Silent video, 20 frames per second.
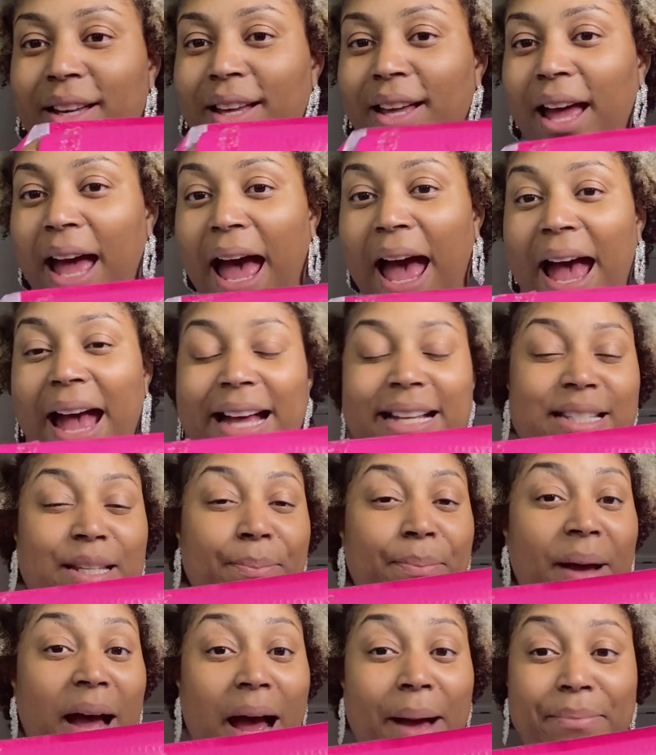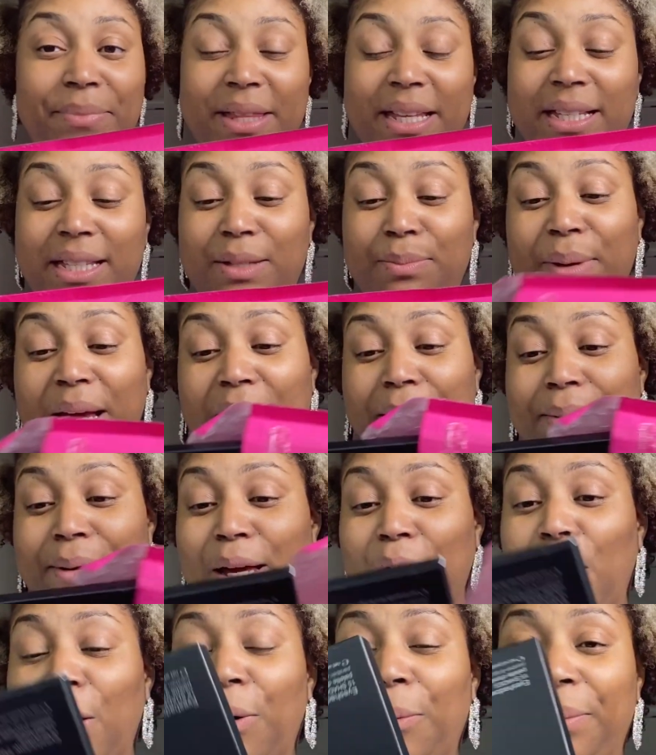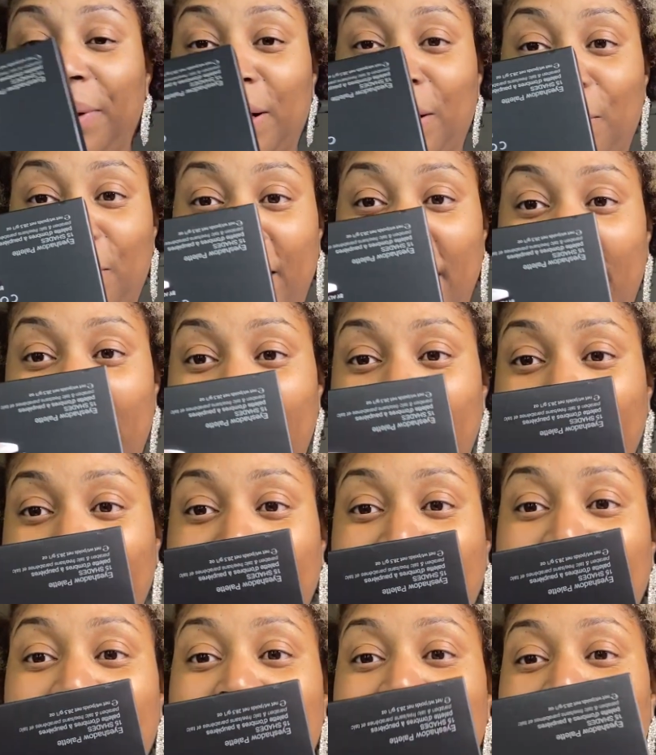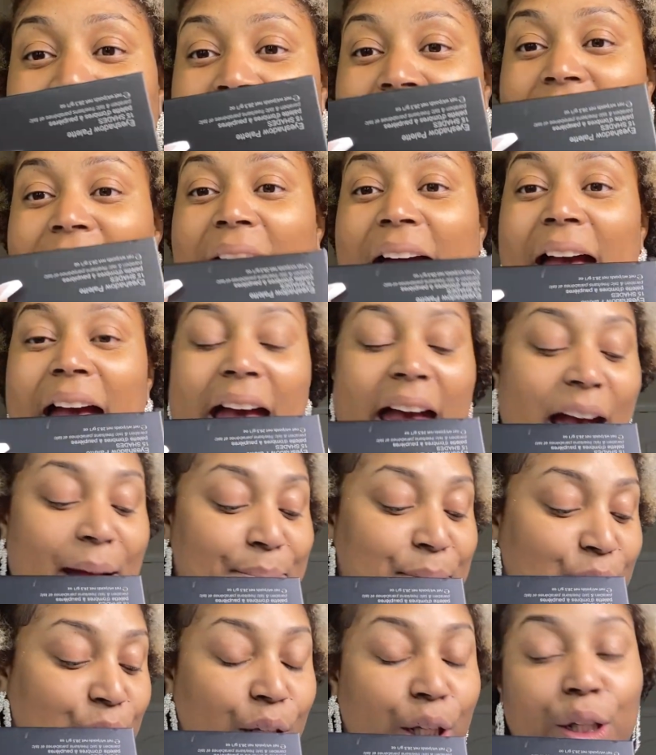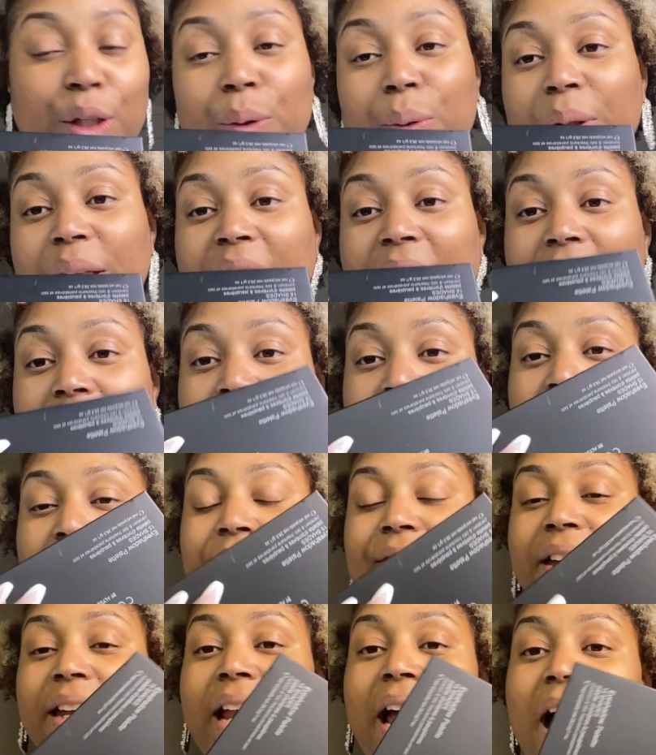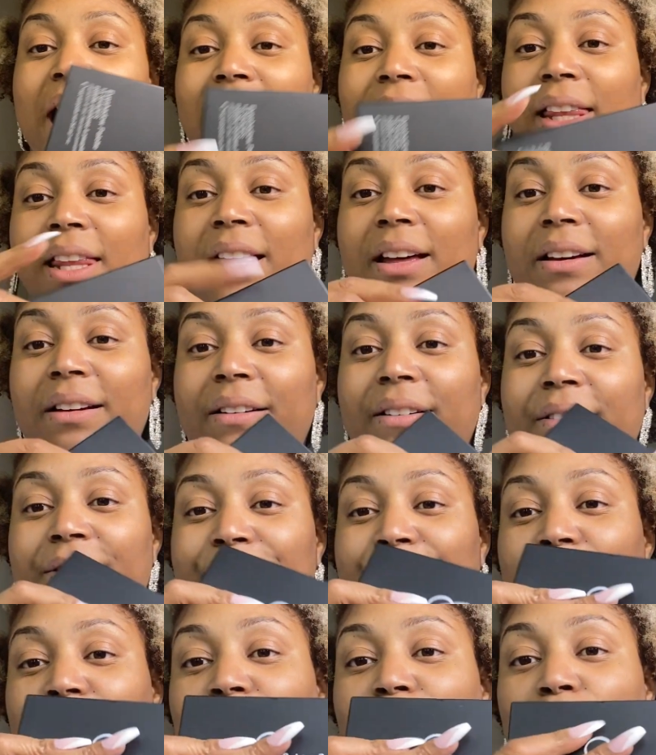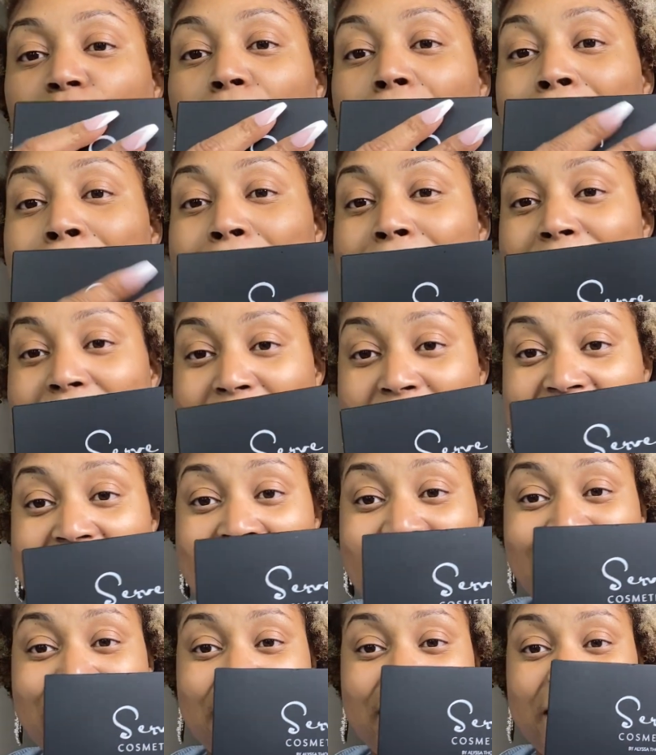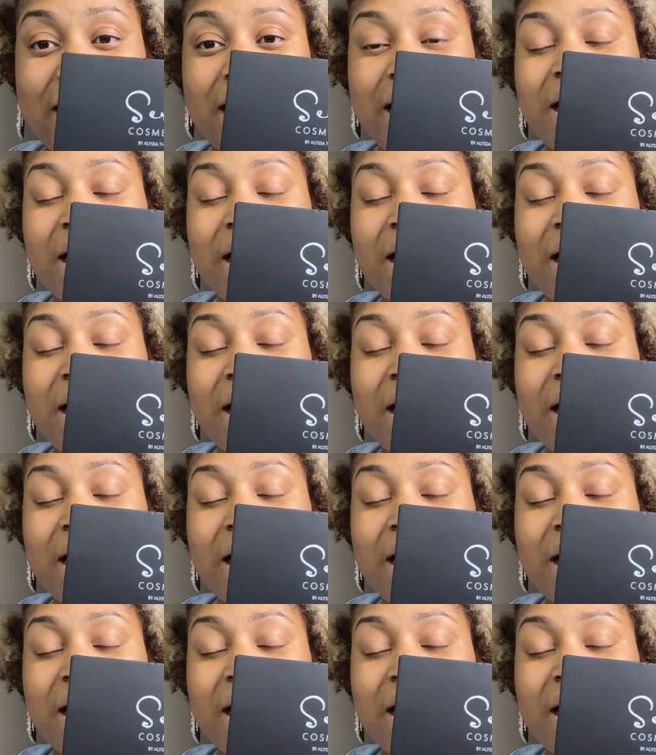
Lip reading: I had to pop this baby open, okay? And I absolutely love it. I love the little matte